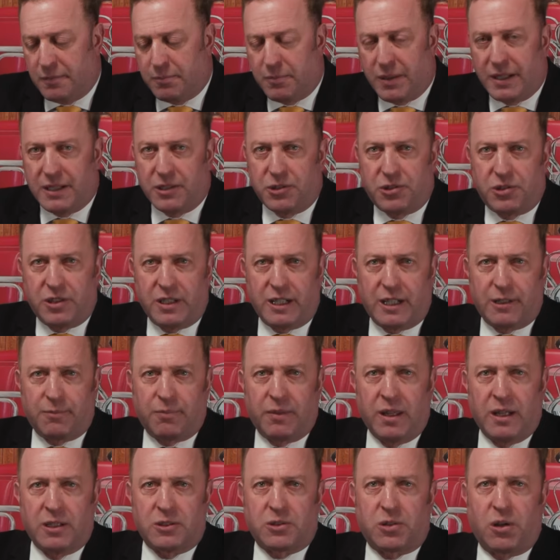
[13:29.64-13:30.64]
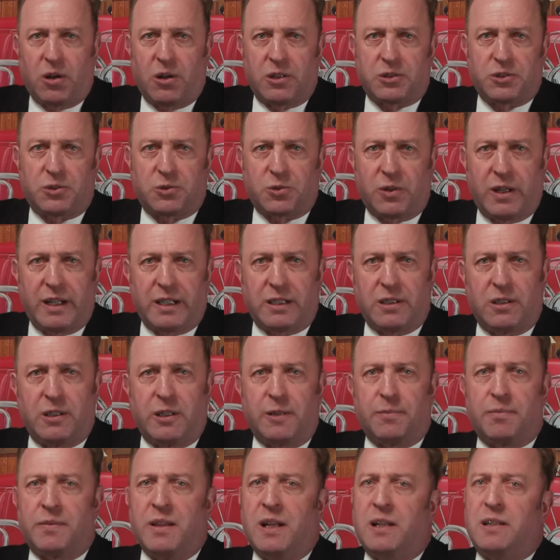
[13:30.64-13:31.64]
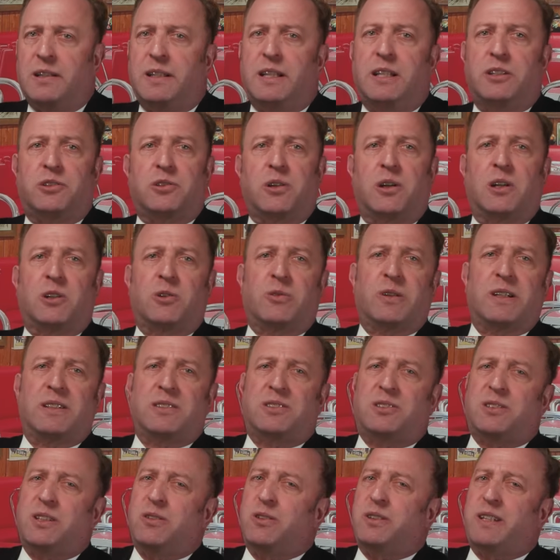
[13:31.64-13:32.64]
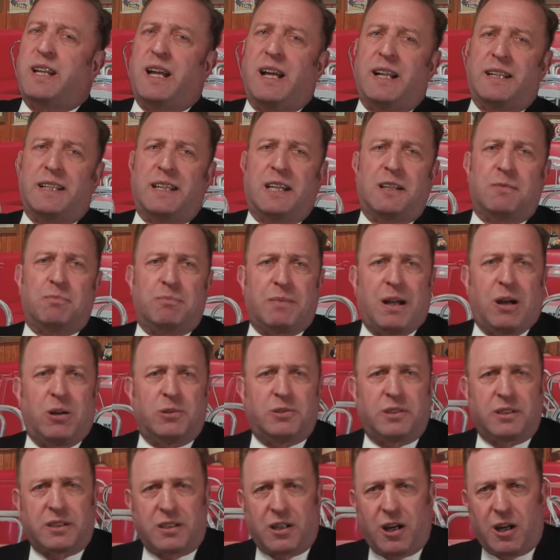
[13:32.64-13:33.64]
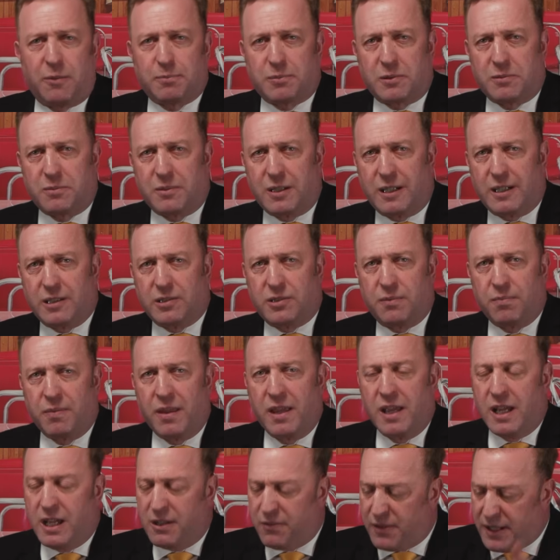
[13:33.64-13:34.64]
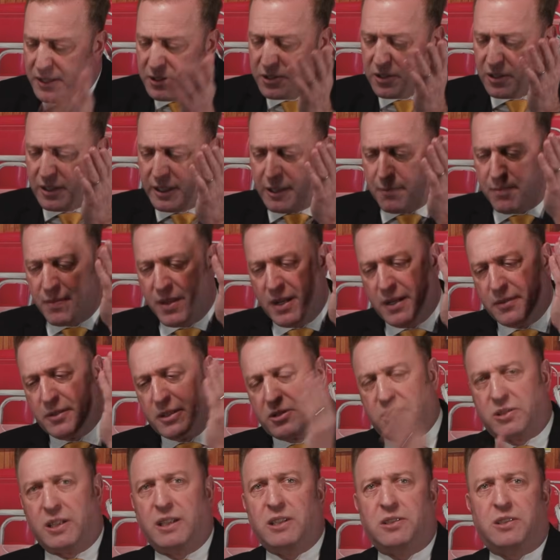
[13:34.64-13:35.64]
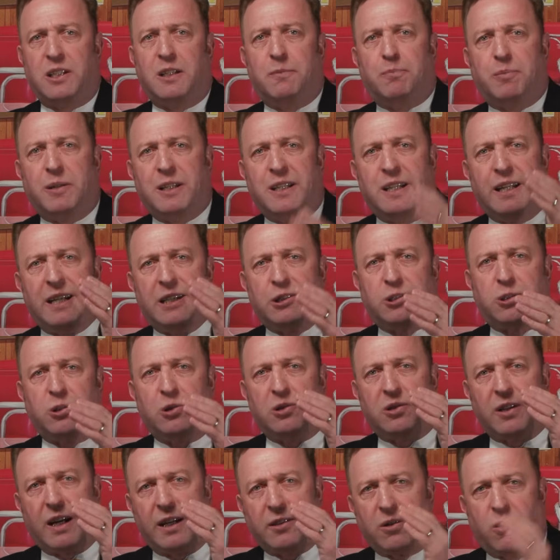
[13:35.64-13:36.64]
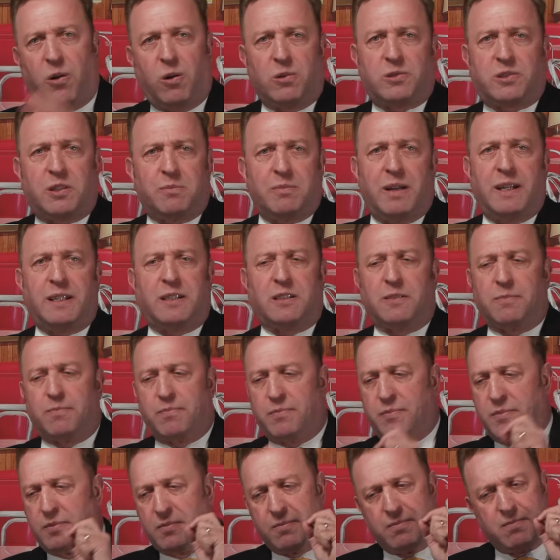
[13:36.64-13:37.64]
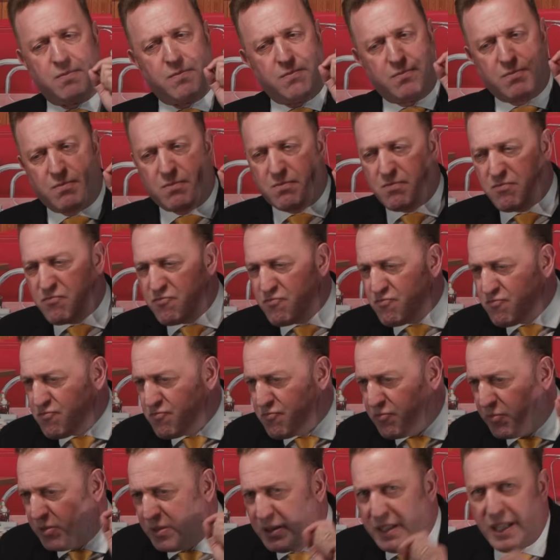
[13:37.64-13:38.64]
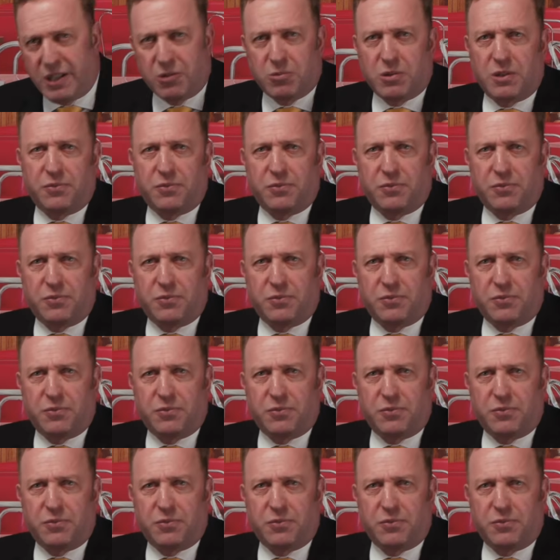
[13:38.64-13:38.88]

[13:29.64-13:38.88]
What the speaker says: In Beijing, talks drag on. Li Zongren still can't get Mao to compromise. Eventually, the CCP issues an ultimatum. Li